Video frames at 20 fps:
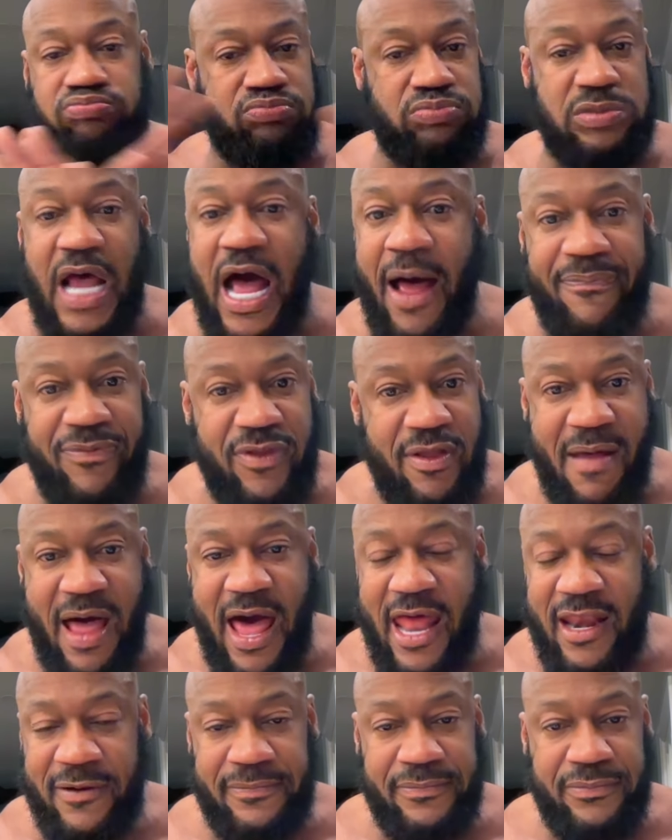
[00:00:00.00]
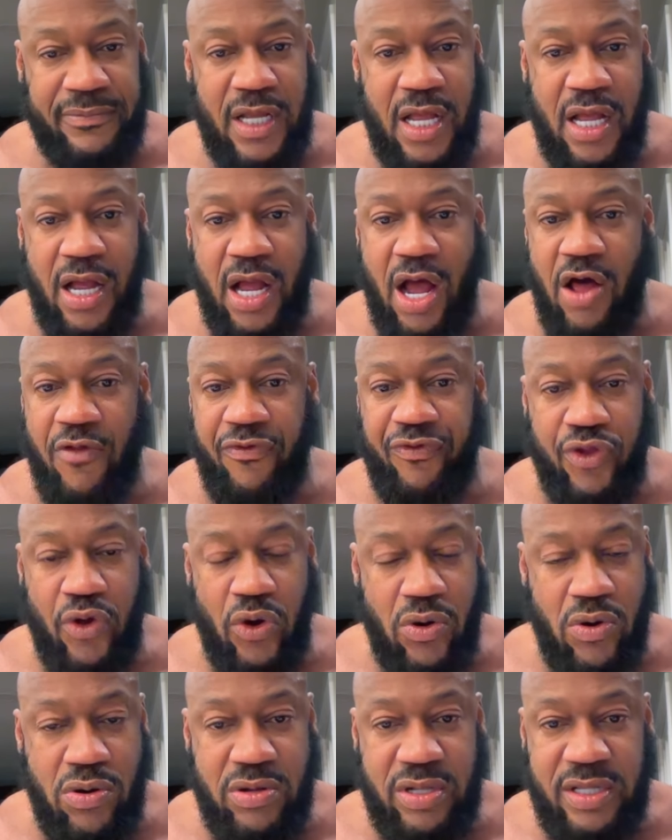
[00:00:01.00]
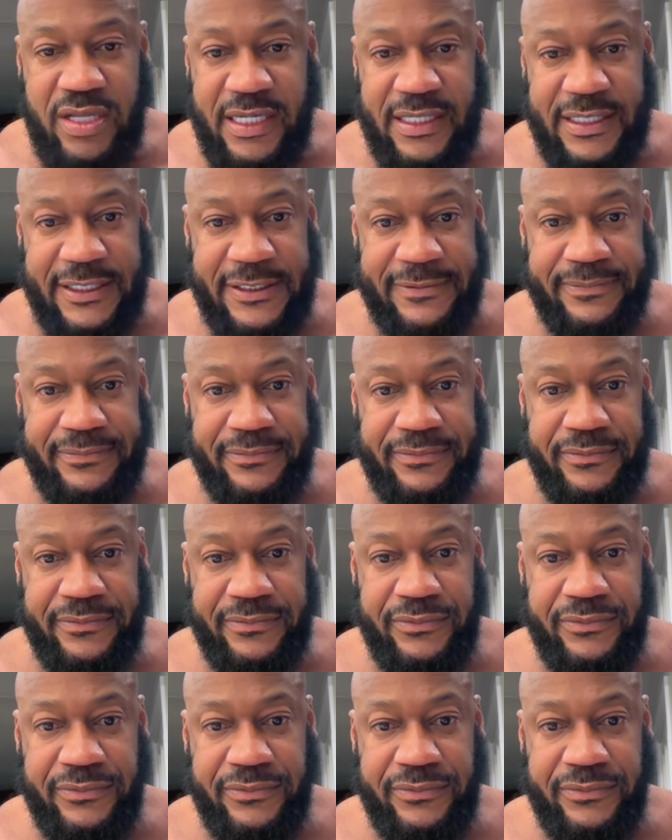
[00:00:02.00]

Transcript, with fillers: top to bottom, a thorough cleaning